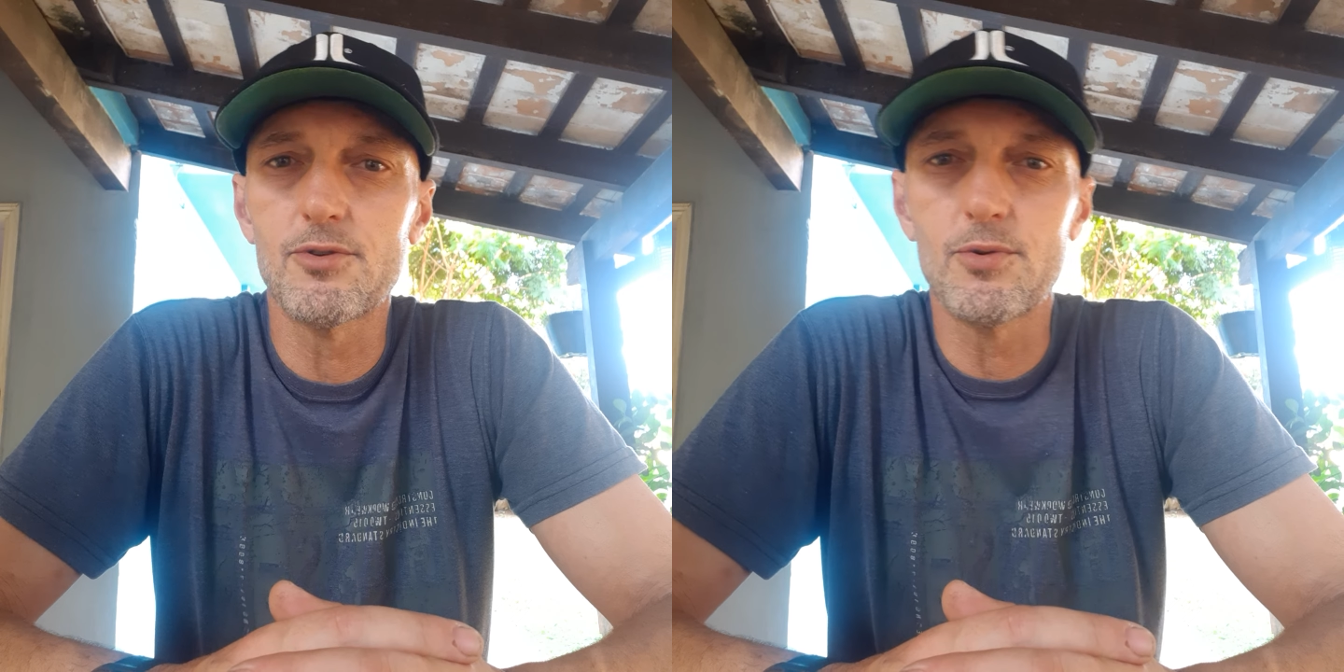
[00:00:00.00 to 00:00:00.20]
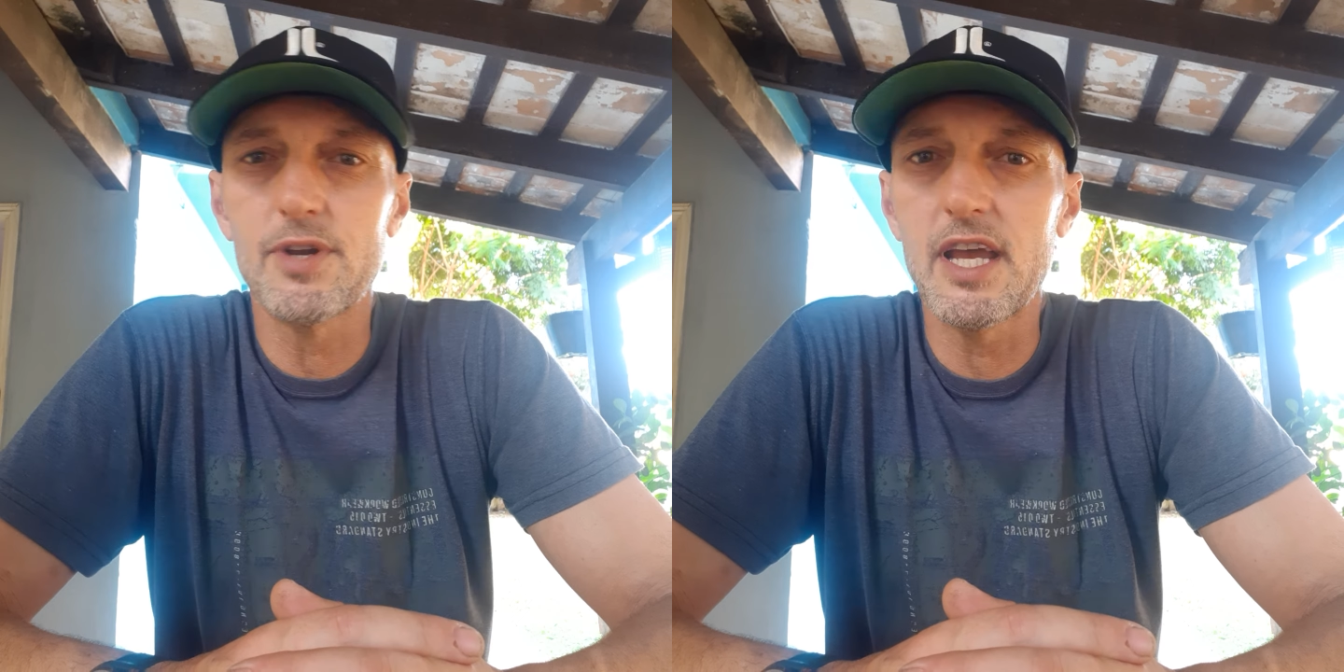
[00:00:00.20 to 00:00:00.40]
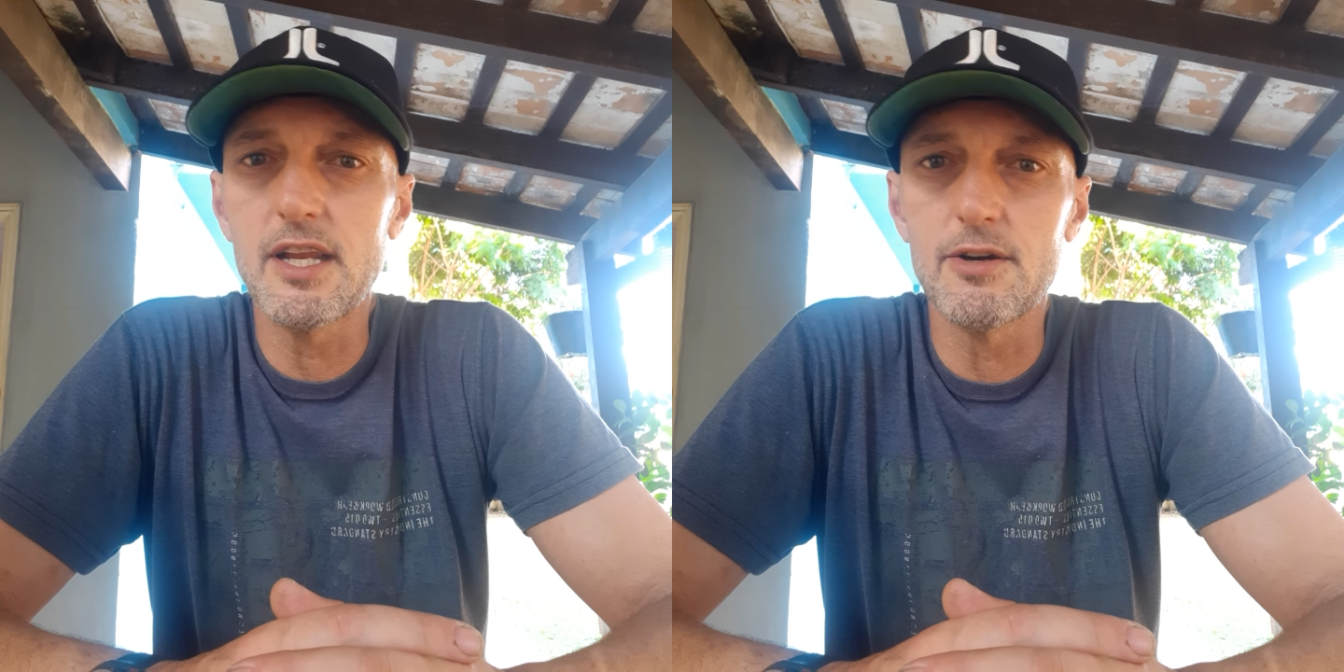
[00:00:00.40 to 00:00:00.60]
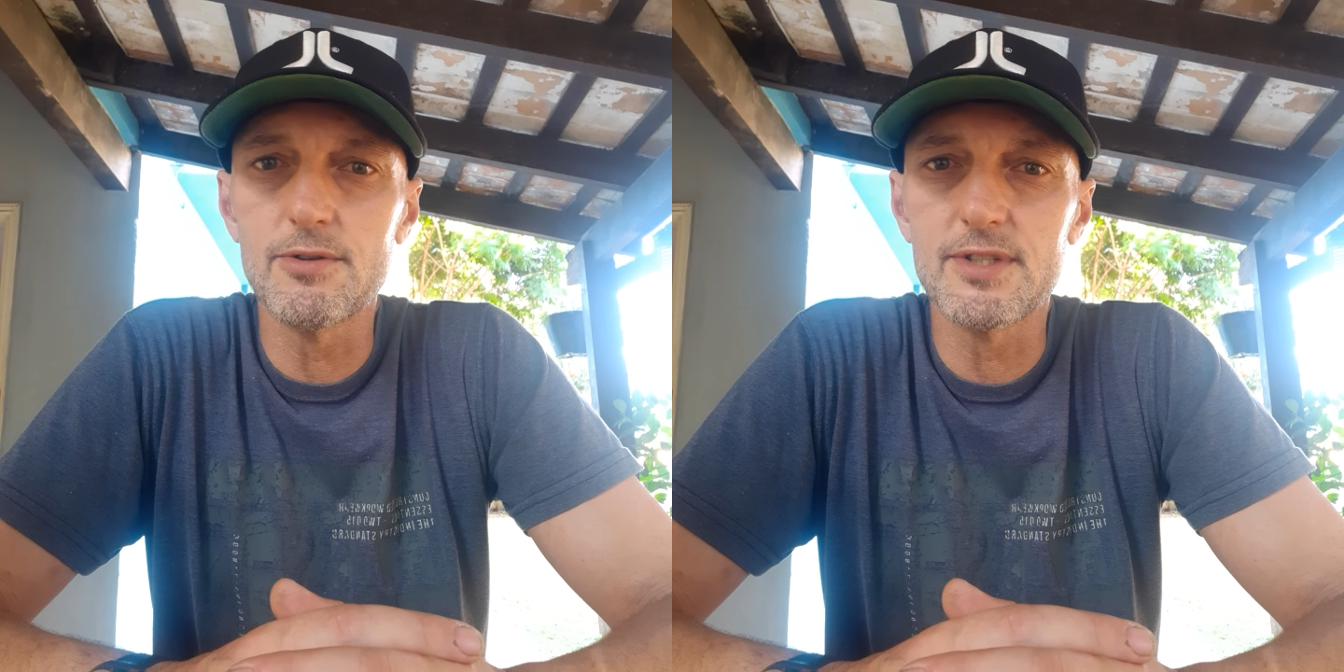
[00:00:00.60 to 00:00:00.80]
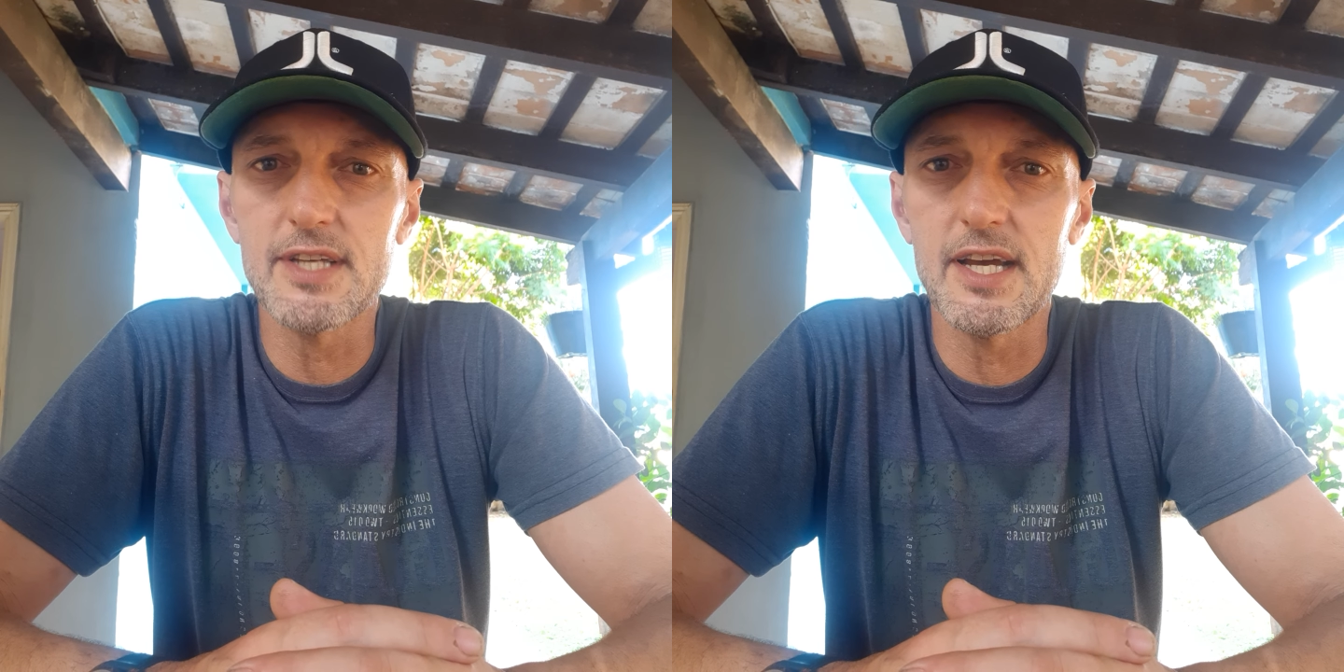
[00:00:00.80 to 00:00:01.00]

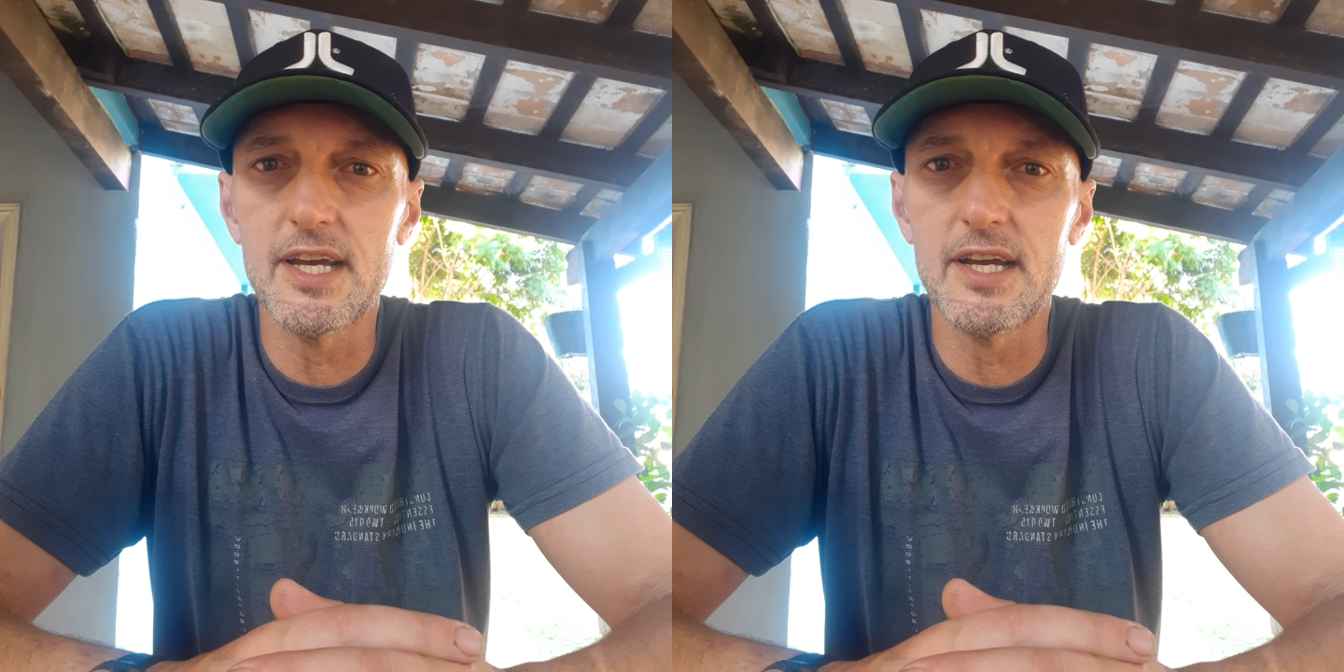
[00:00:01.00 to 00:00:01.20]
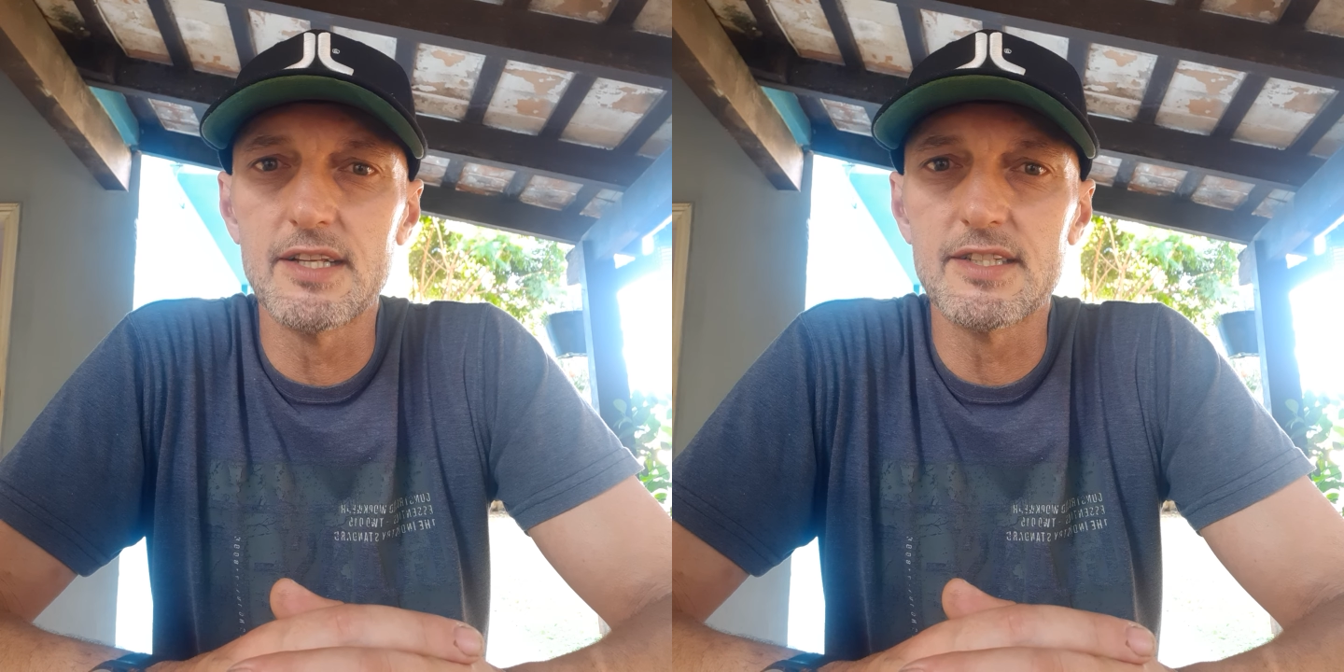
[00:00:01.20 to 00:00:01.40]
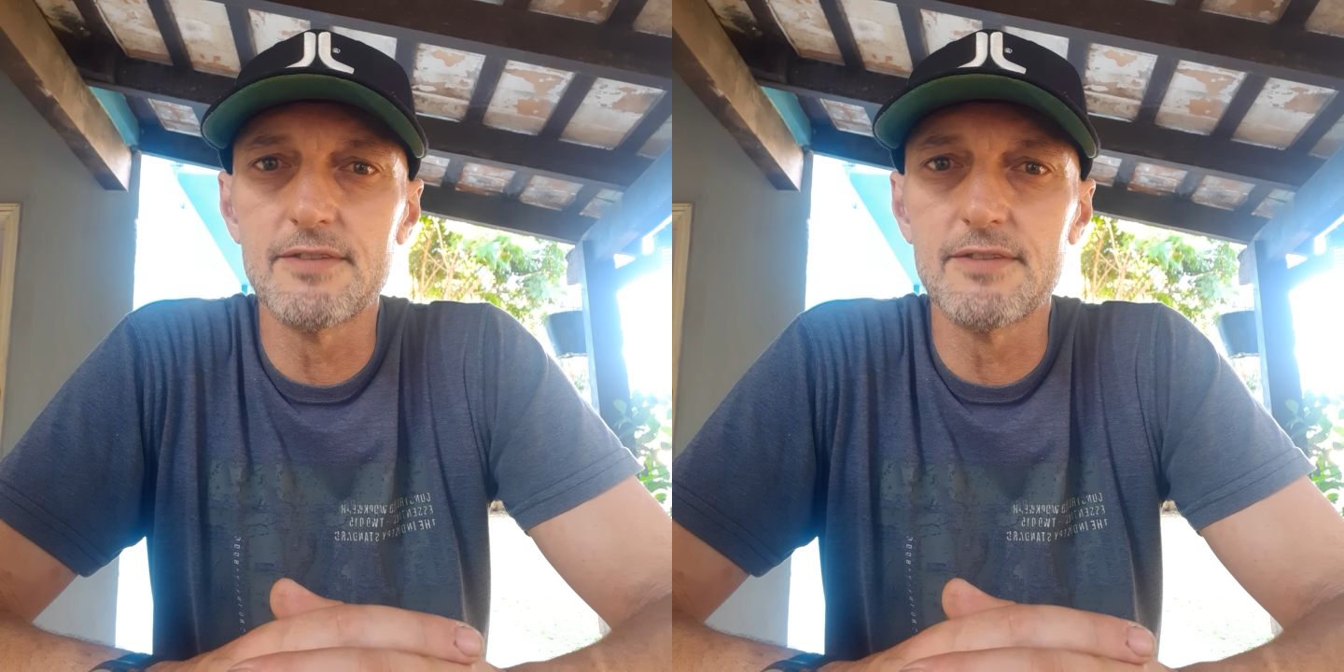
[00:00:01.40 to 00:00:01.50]
tornadoes and